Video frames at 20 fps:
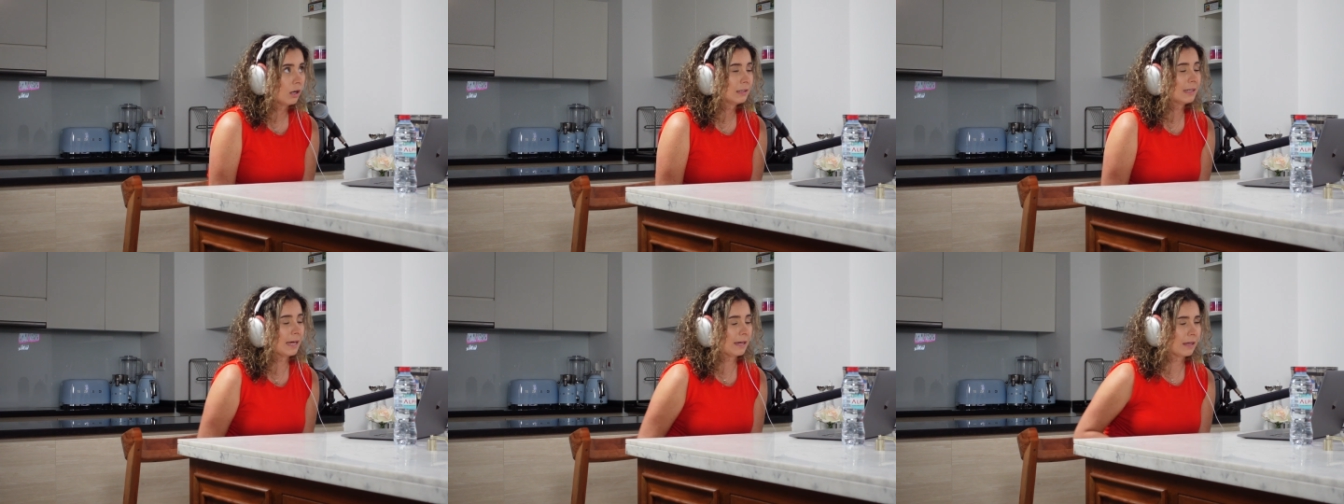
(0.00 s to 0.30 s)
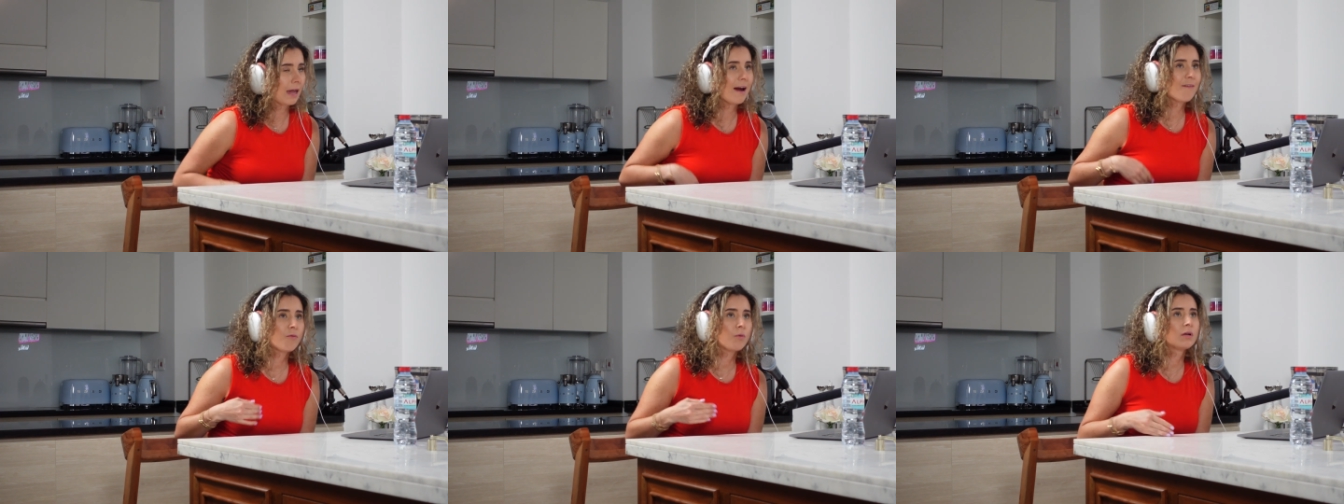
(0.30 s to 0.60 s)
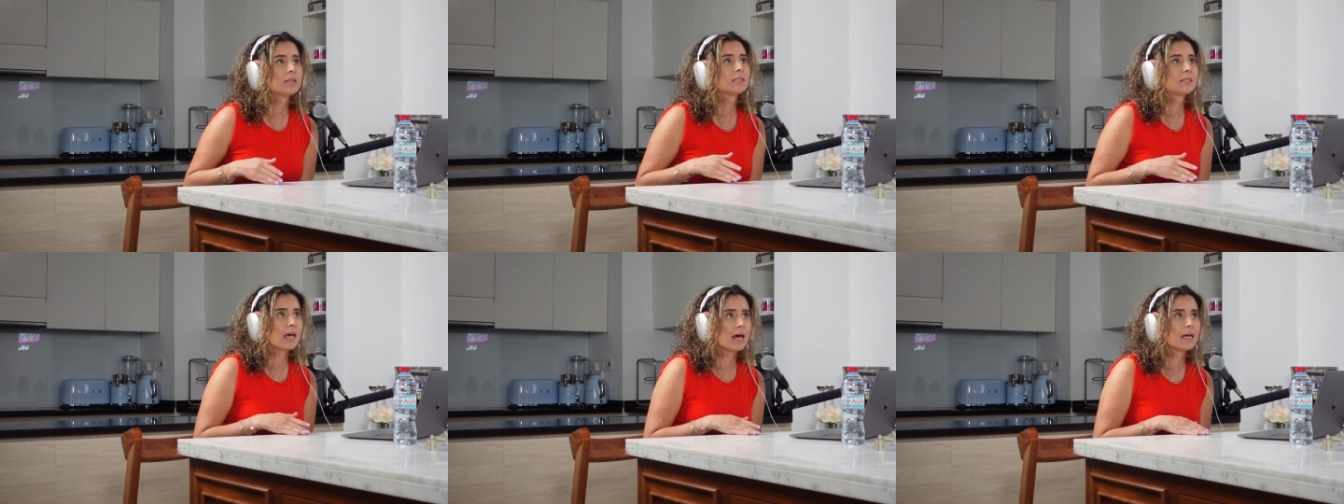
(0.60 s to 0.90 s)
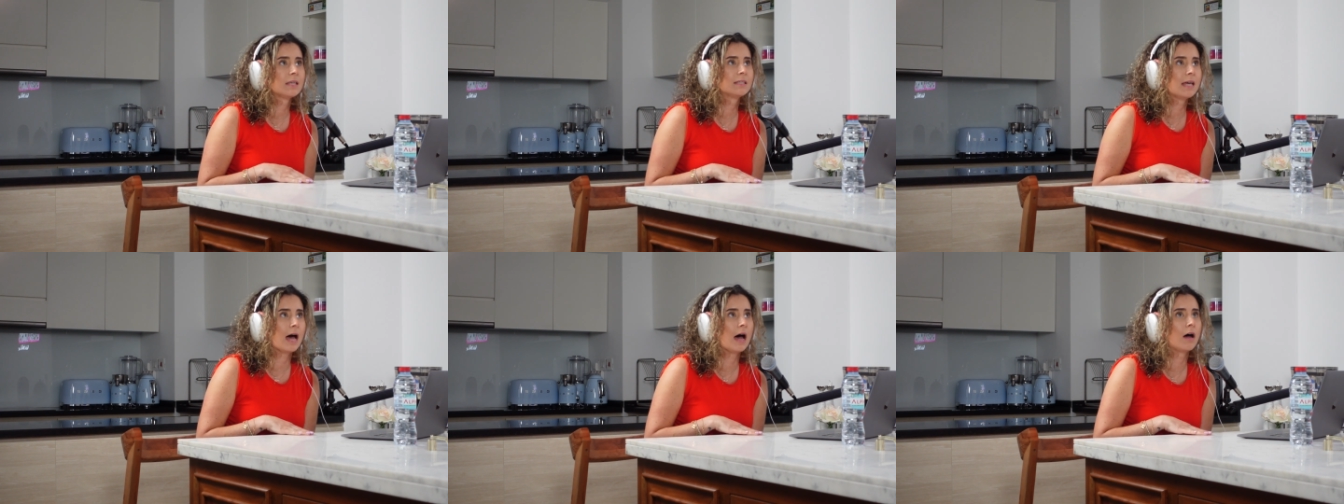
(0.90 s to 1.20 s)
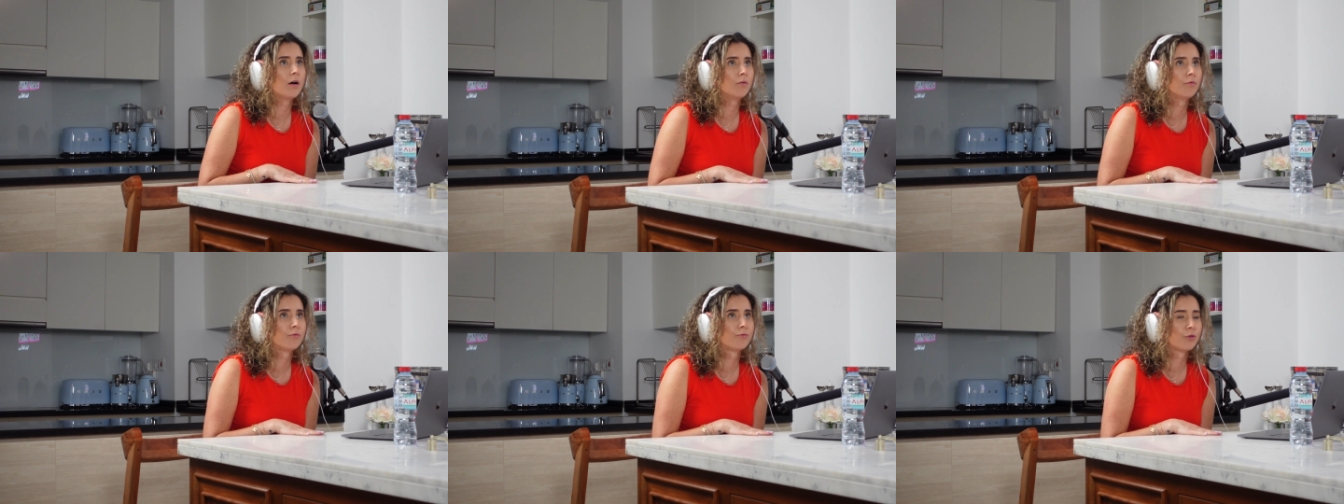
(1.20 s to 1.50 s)
like everyone says
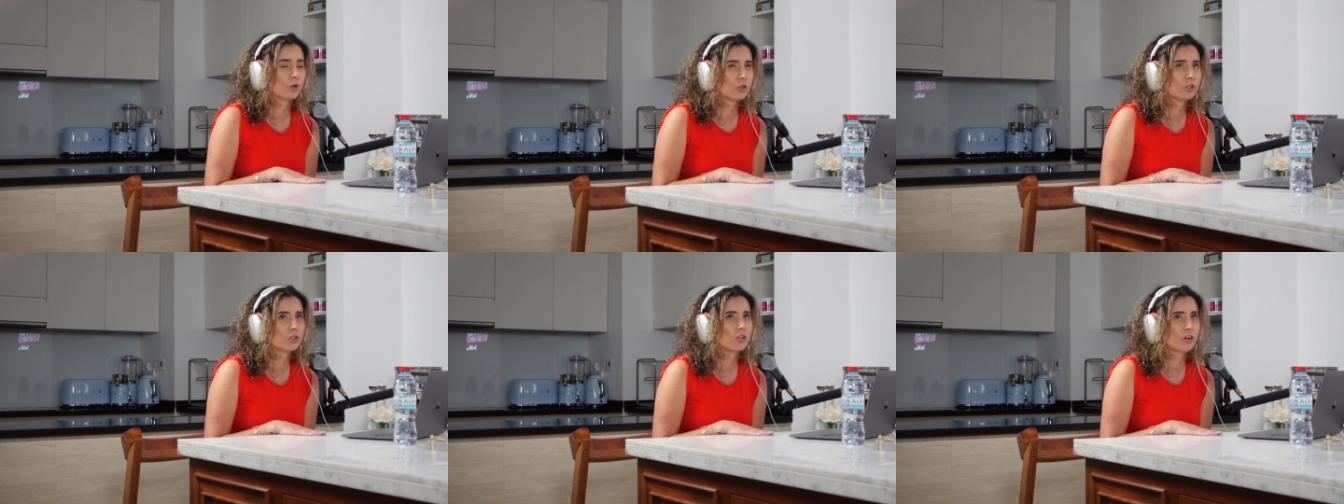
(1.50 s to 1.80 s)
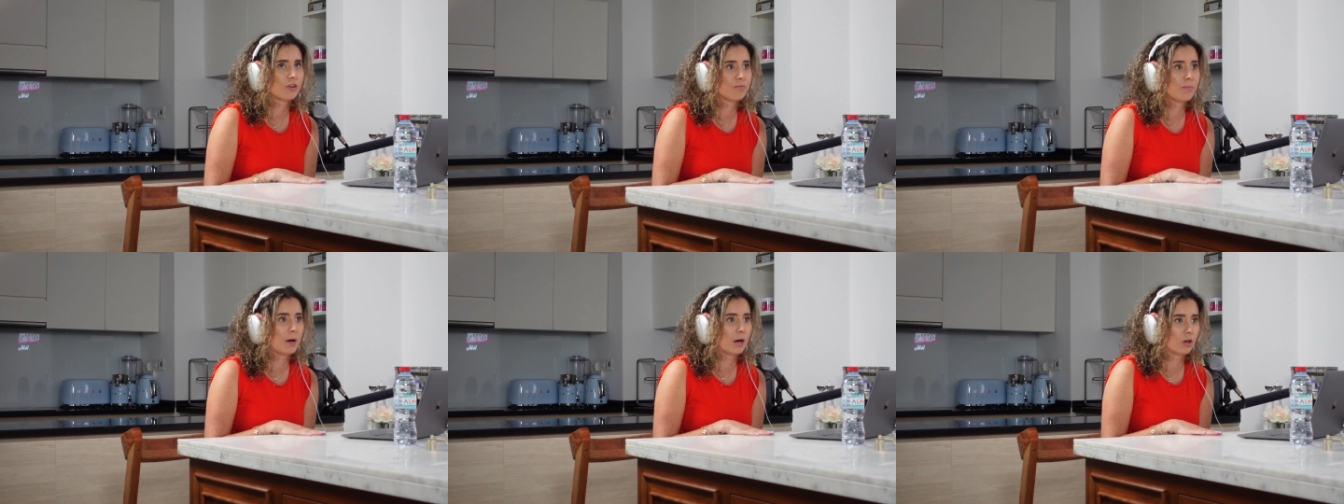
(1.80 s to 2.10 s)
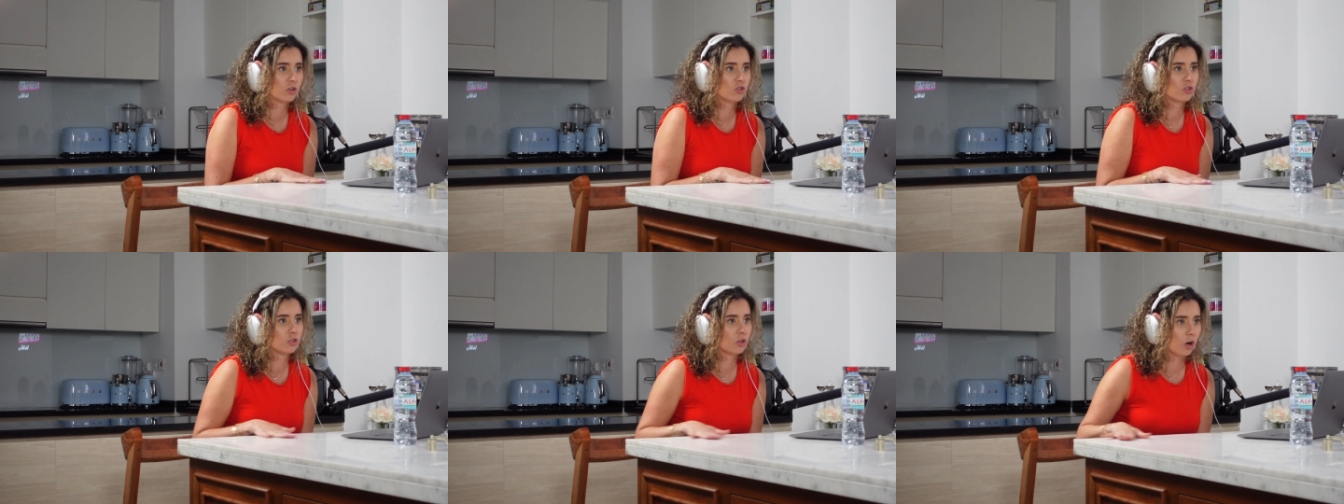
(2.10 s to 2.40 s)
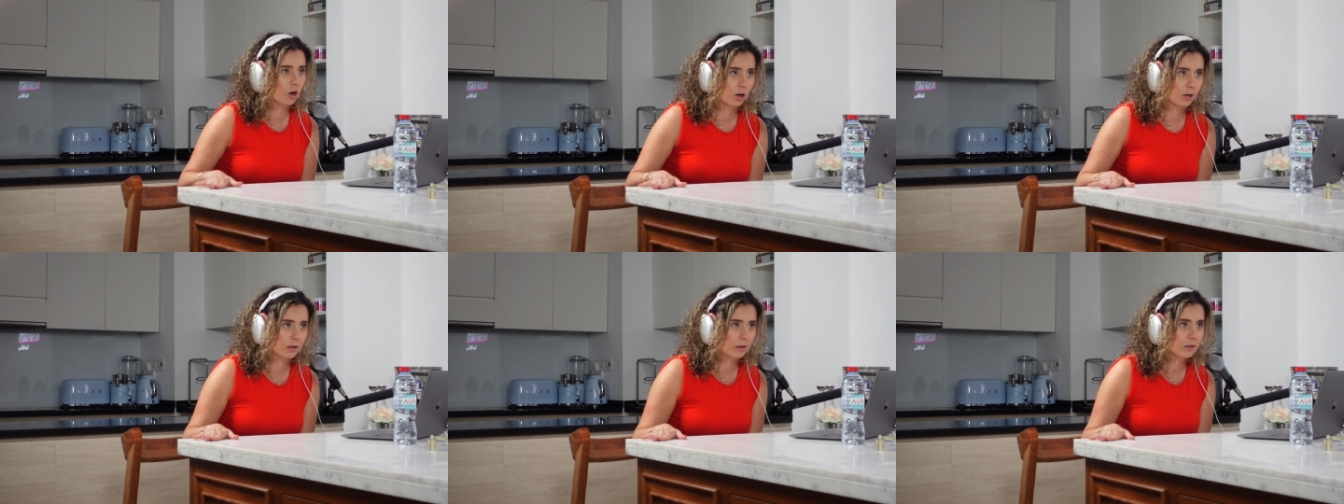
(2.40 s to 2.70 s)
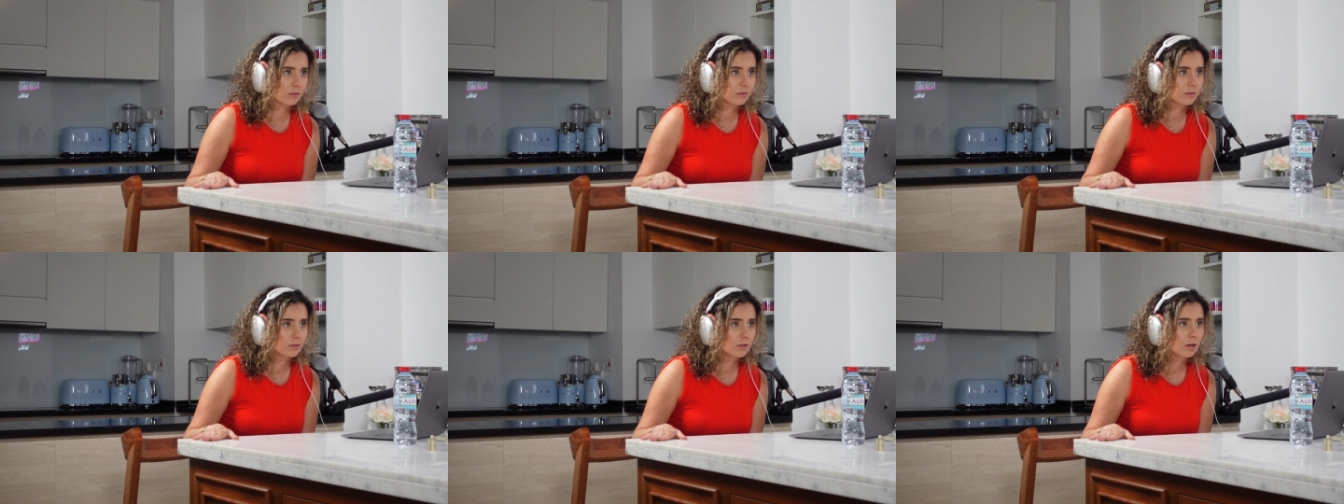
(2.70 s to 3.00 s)
that first year of marriage is the
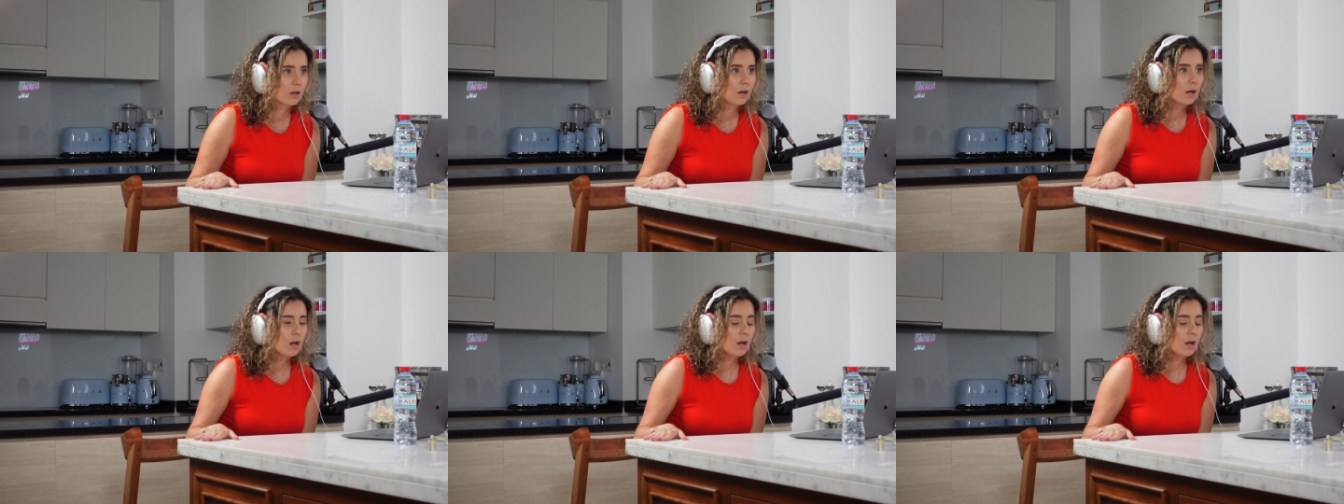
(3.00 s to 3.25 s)
hardest.